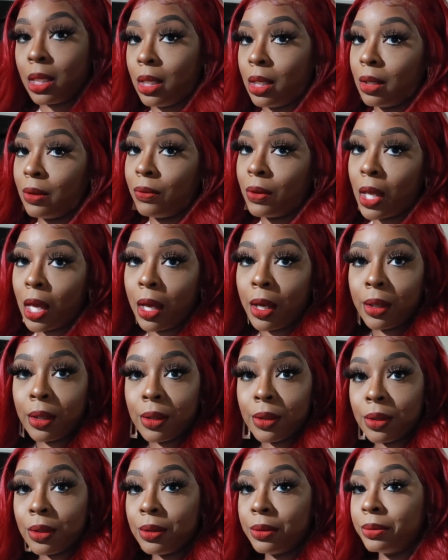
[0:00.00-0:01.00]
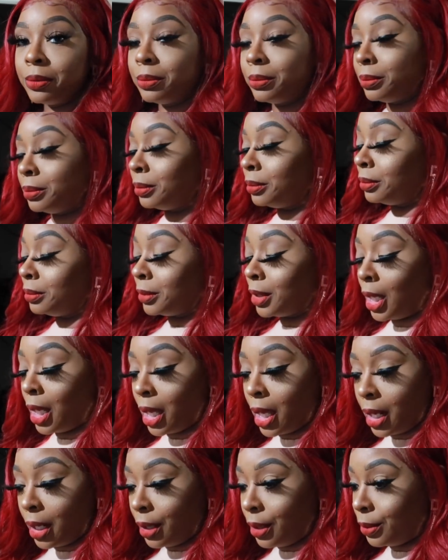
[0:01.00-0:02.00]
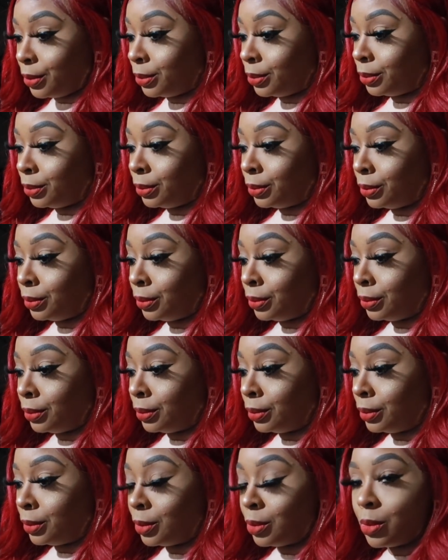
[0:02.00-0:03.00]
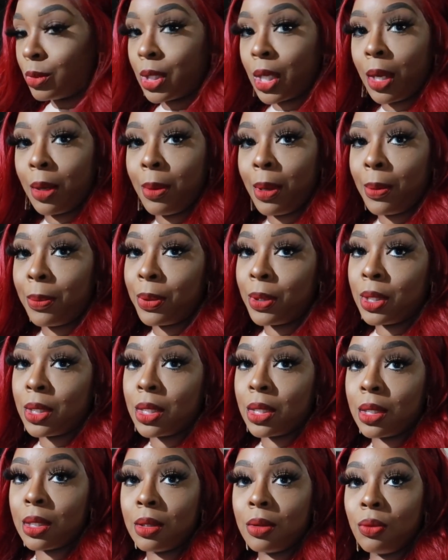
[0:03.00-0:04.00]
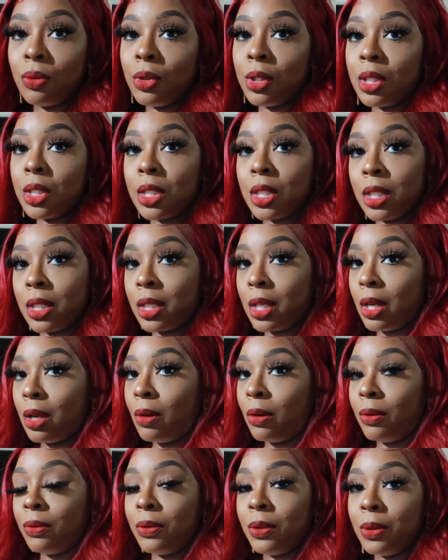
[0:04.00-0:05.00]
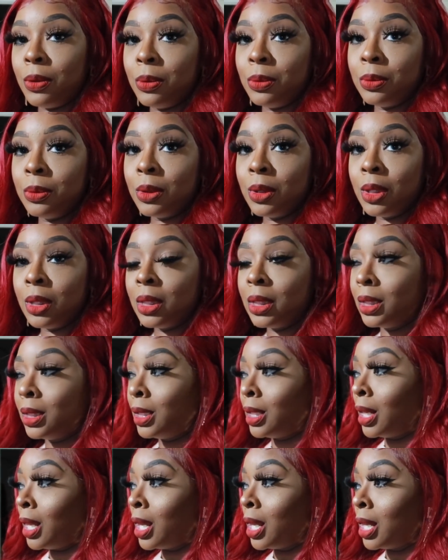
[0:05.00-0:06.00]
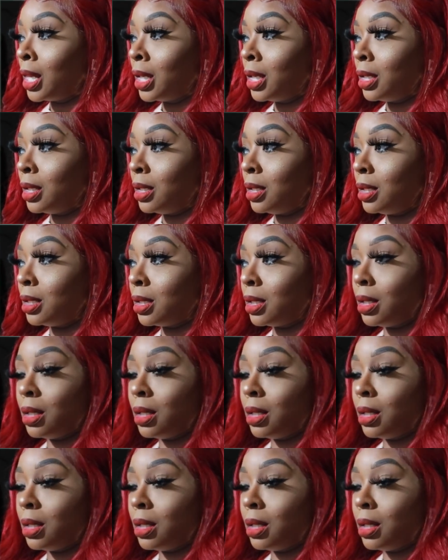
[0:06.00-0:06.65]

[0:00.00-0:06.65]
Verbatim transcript: end the vlog here. I gotta go take my pictures, finish this hair review. Cause,